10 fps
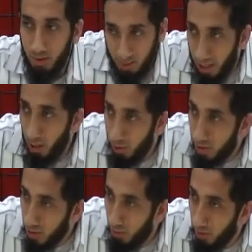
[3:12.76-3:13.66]
Is that how
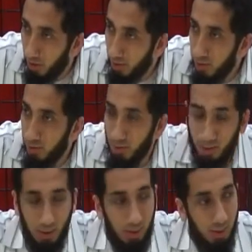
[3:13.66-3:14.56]
addiction works?
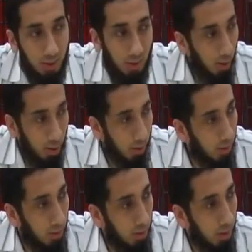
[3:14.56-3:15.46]

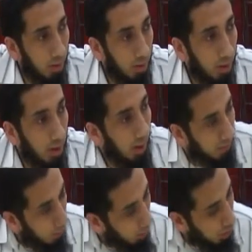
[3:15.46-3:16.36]
No.
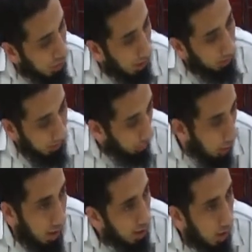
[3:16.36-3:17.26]
If they were shamed, they
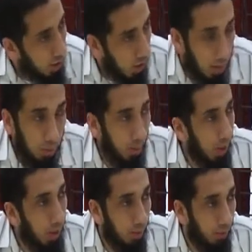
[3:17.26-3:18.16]
lost their shame
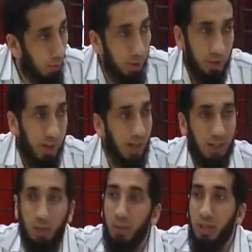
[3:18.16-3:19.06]
way before, they're not
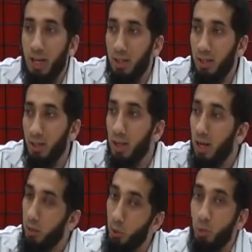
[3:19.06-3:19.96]
going to regain
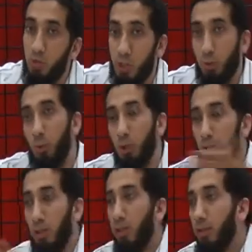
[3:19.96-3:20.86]
it. And you just
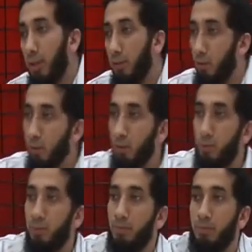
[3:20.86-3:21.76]
ruined a girl's life
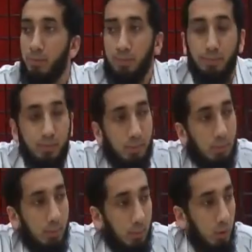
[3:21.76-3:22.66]

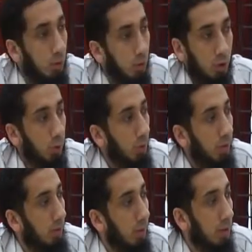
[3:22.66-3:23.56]
too. You just
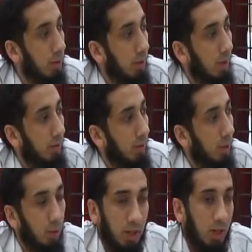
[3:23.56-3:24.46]
ruined a girl's life.
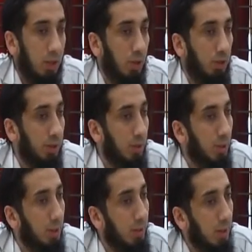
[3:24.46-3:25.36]
And what kind of children are you
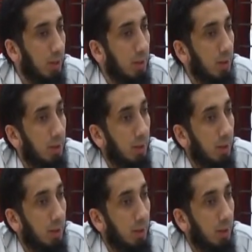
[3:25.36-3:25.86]
going to raise?